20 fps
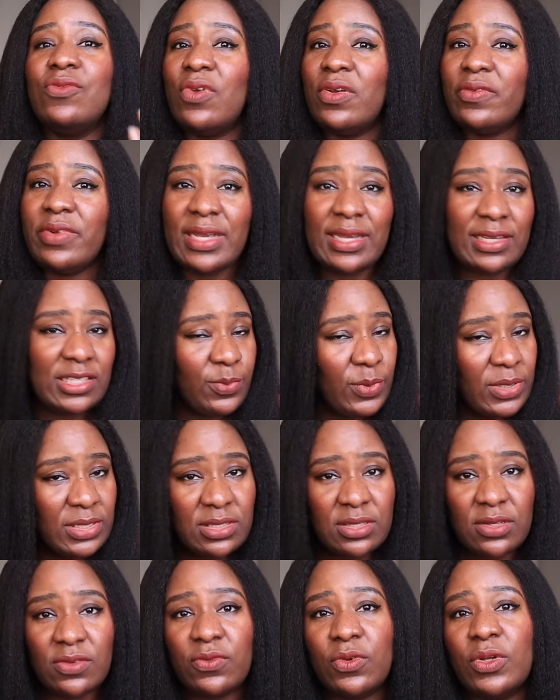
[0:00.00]
very
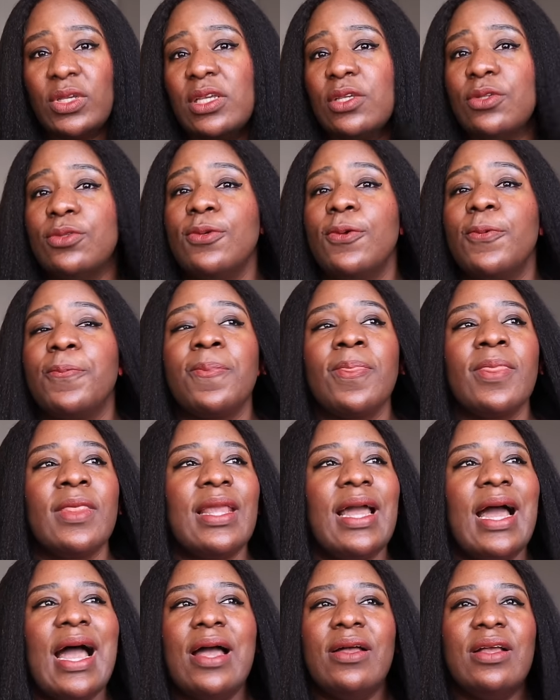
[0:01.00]
expensive, okay? So
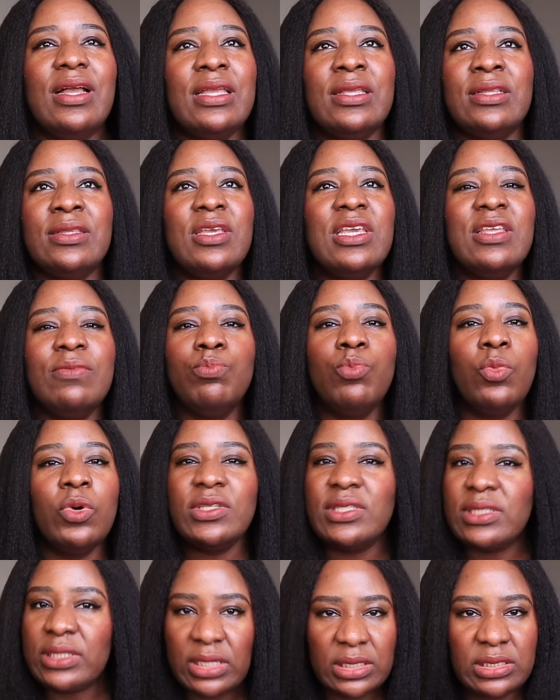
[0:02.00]
in
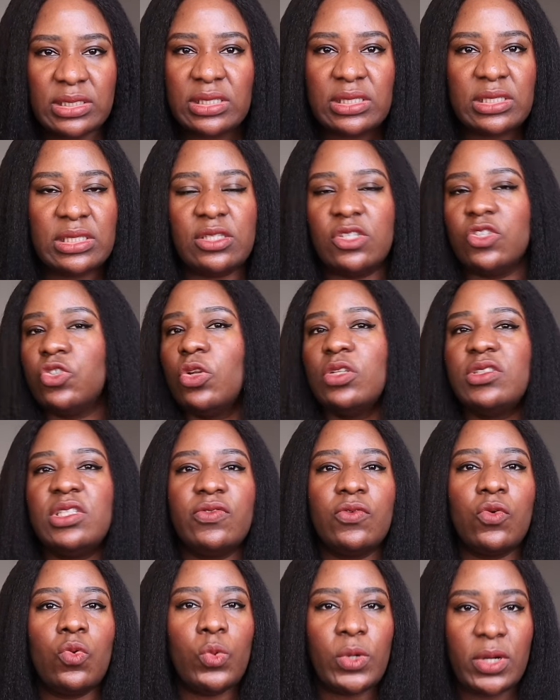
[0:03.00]
most cases, it is not
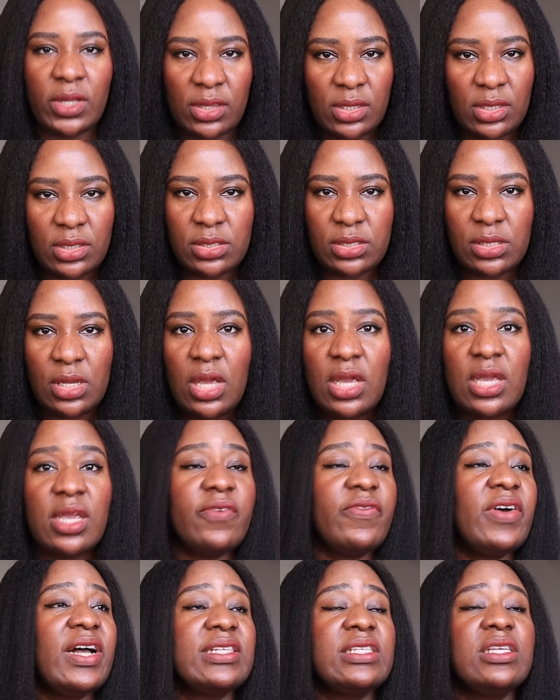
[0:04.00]
even worth it.
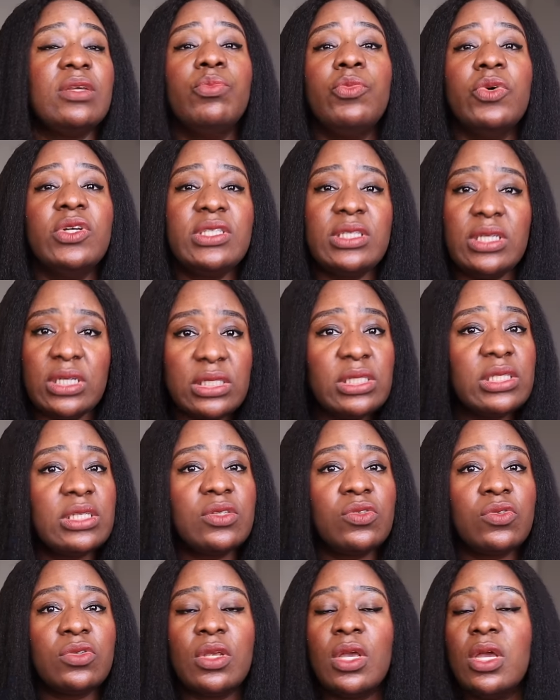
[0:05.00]
In fact, in most
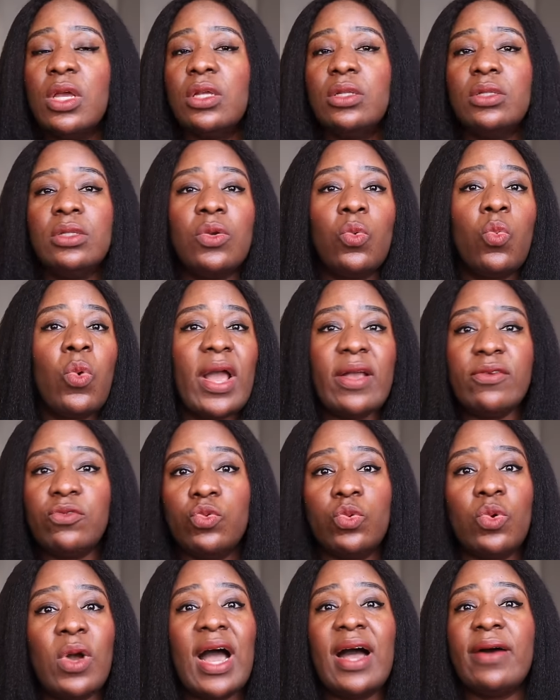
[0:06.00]
cases, the wives
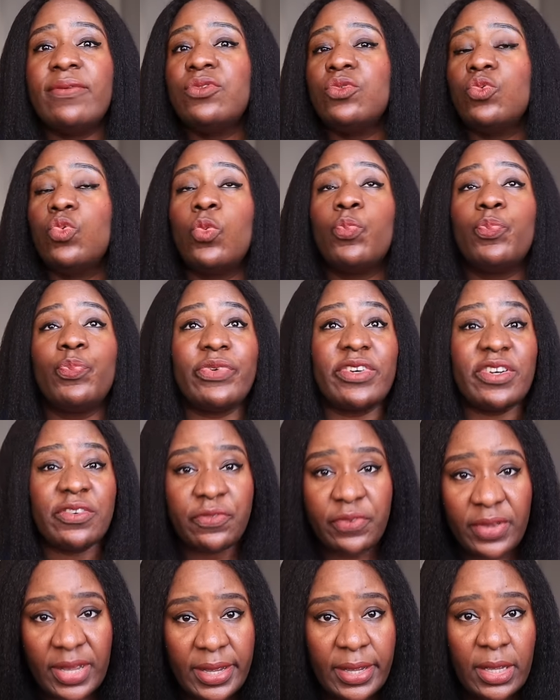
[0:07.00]
will
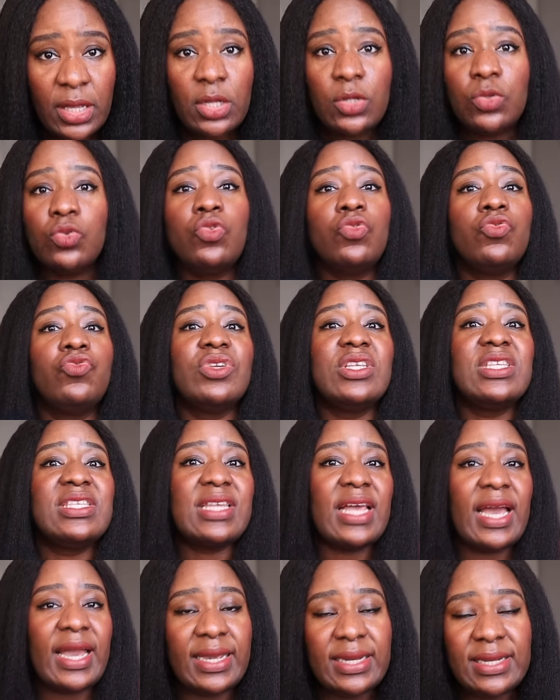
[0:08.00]
prefer to
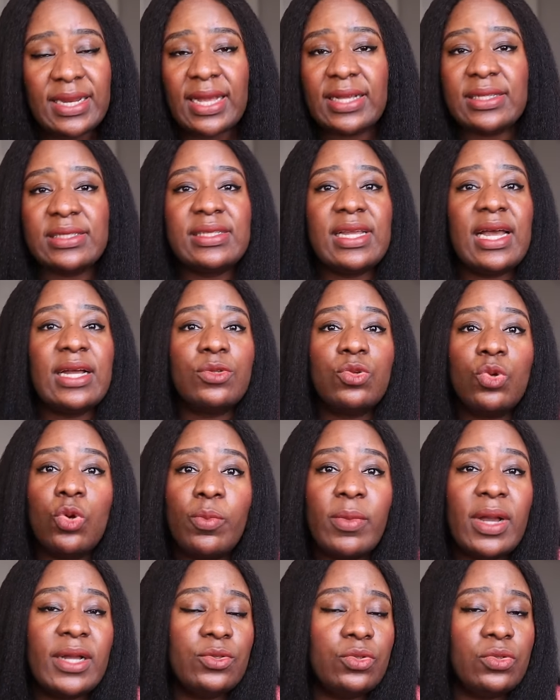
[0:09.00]
resign and stay at
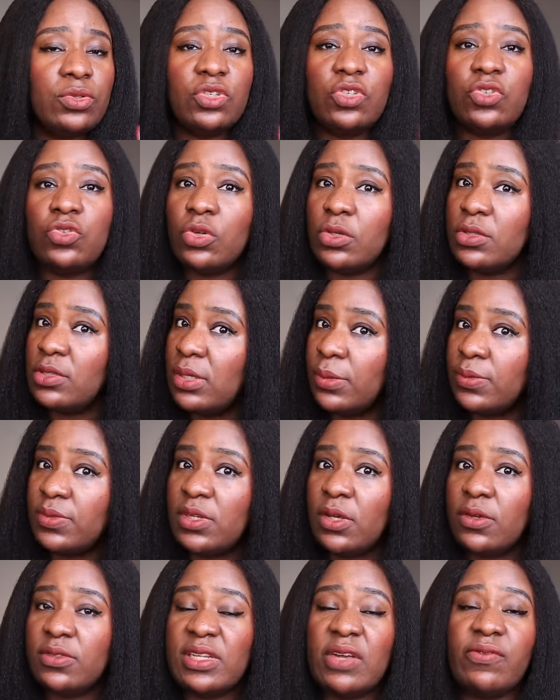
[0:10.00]
home and do these chores
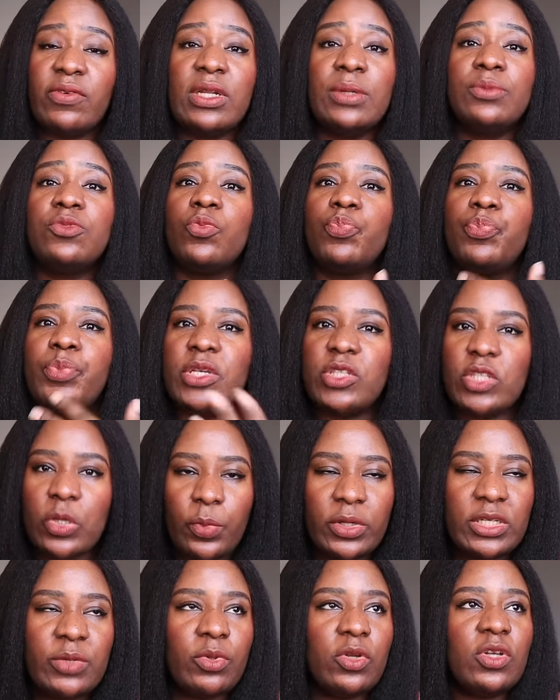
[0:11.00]
themselves than for them to pay
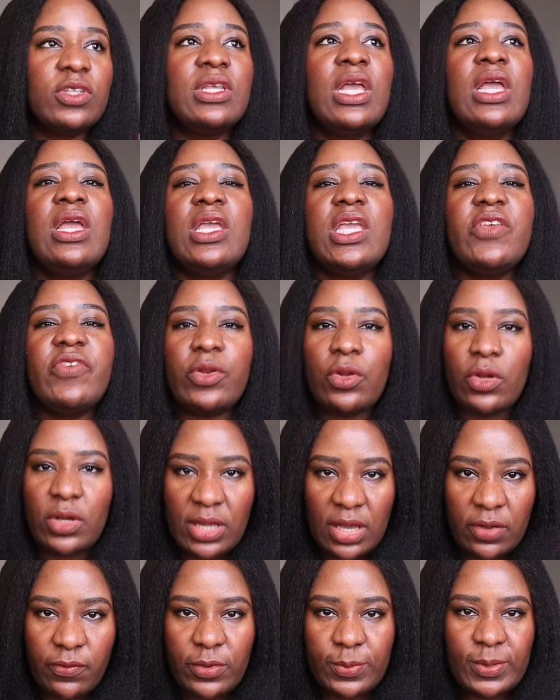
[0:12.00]
somebody. Because if you're not
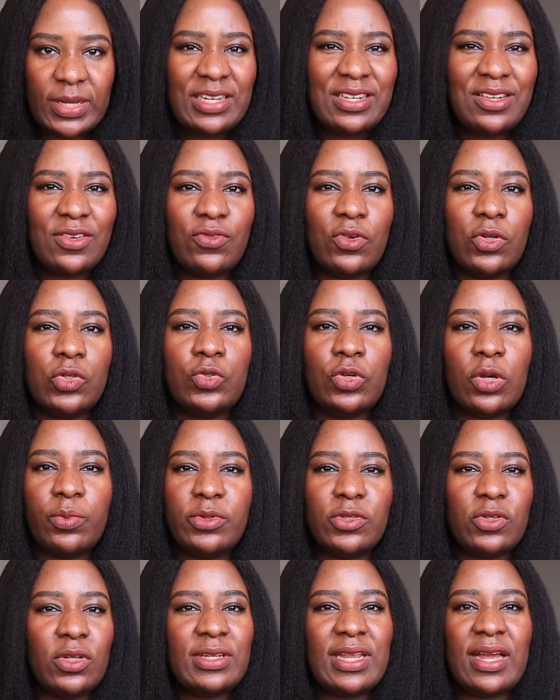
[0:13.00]
careful, especially if your job
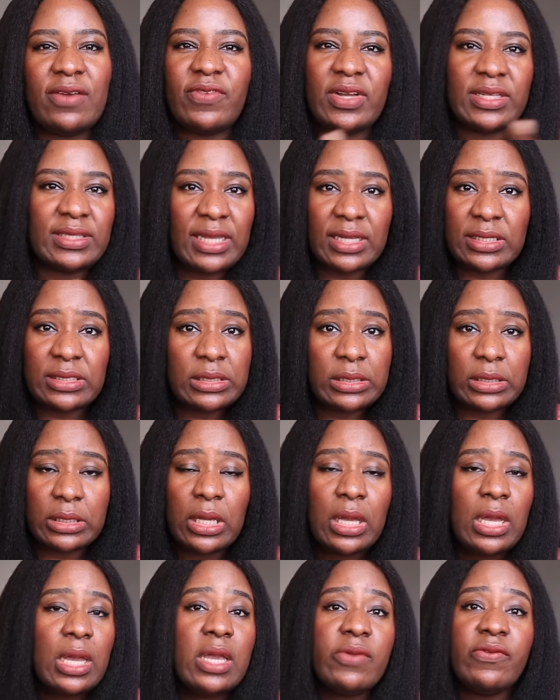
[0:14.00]
is not that fantastic,
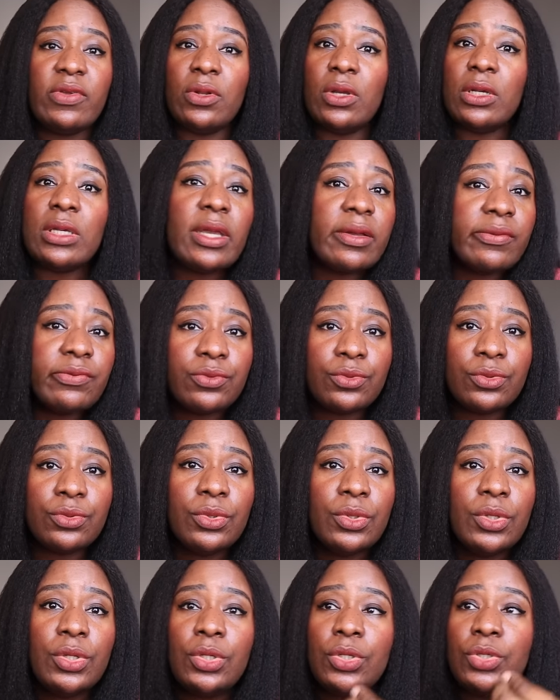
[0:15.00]
if you're not
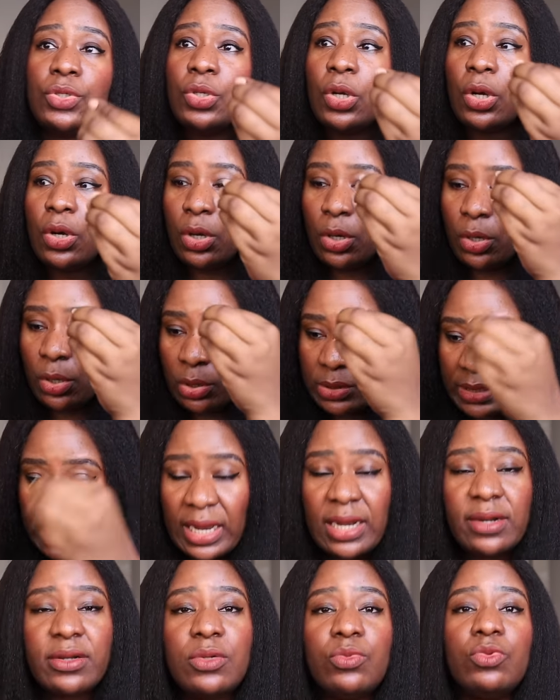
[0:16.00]
careful, your
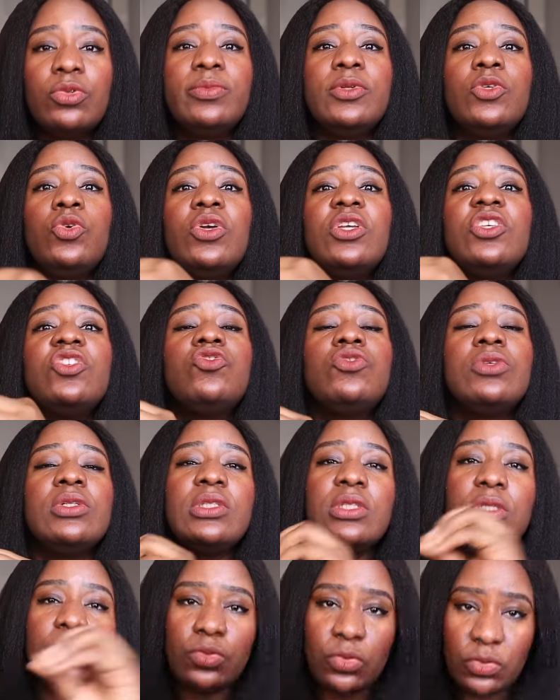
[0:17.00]
salary will be going
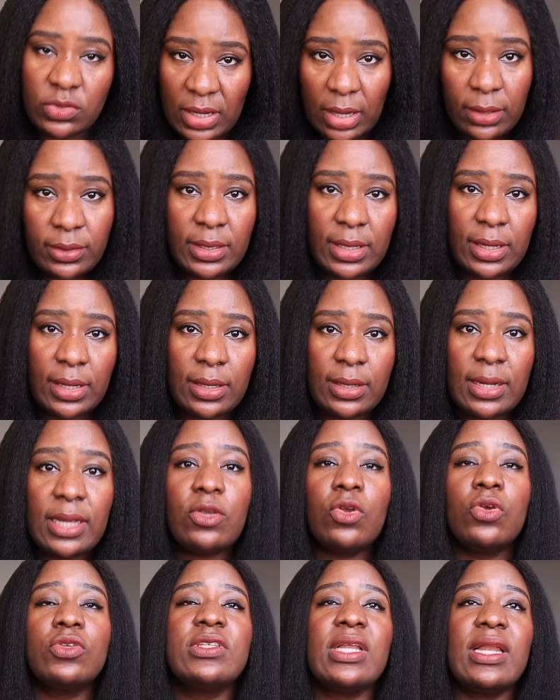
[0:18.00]
straight into childcare.
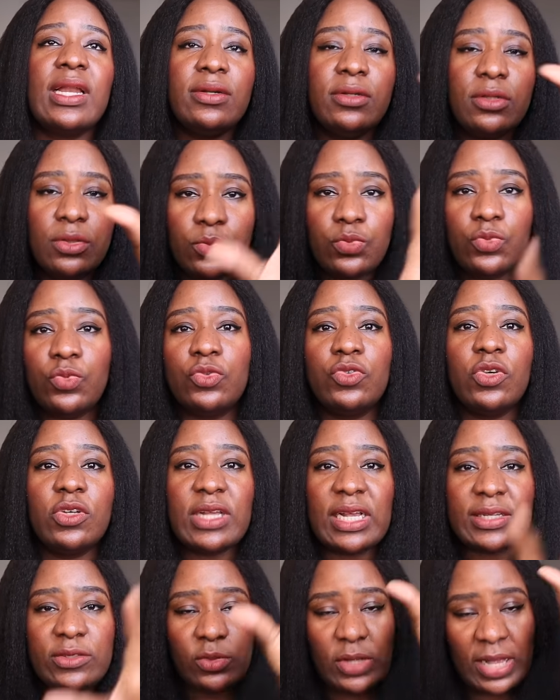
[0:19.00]
Like, your salary will
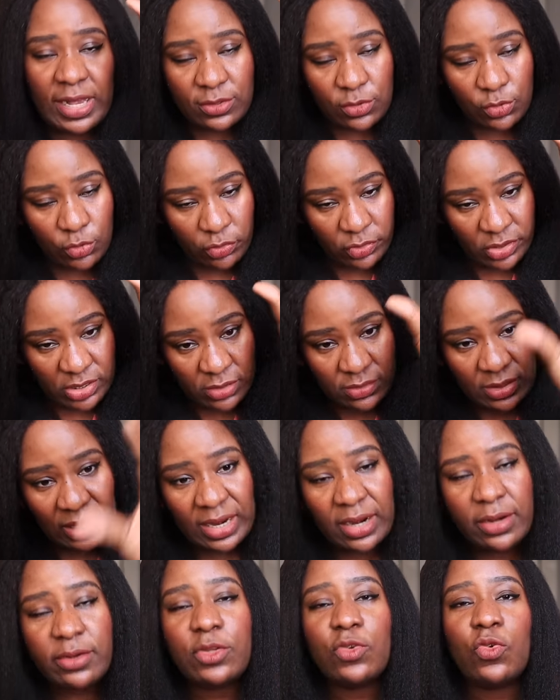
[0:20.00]
just, as you receive
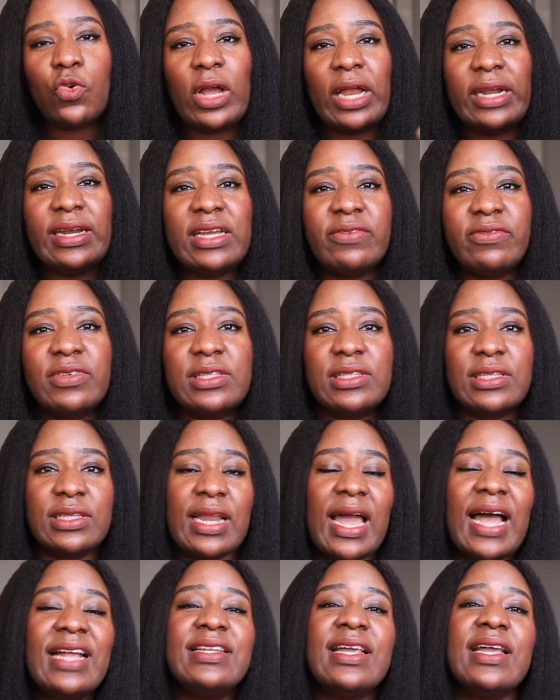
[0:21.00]
salary, you carry
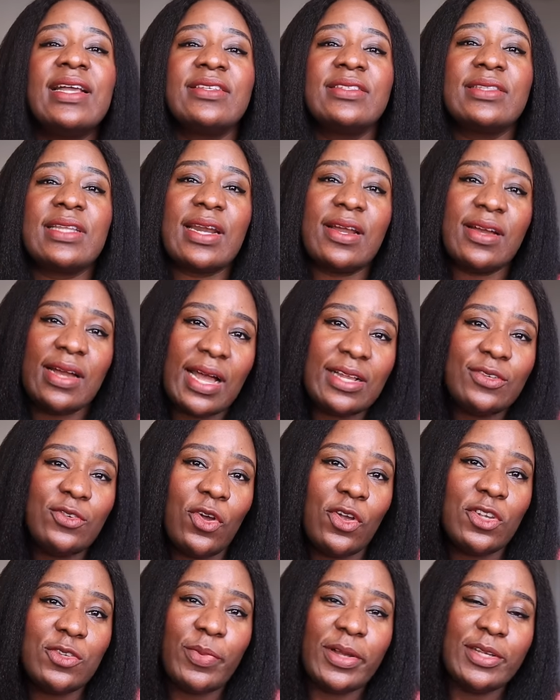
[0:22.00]
everything, add extra, add
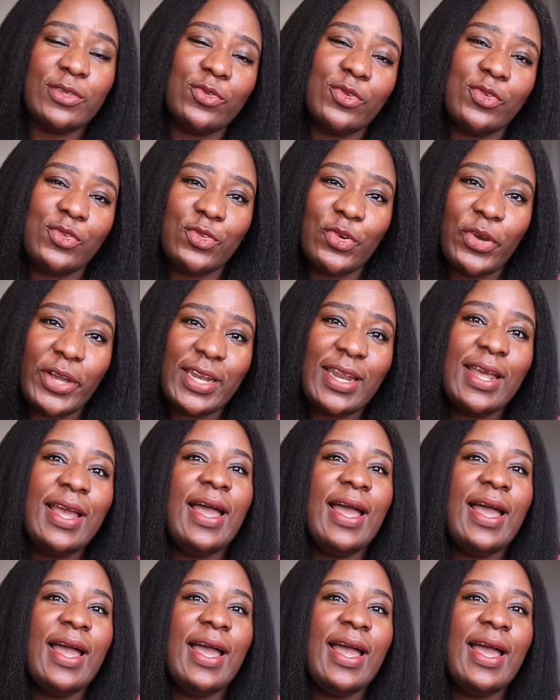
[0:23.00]
your husband's own joint,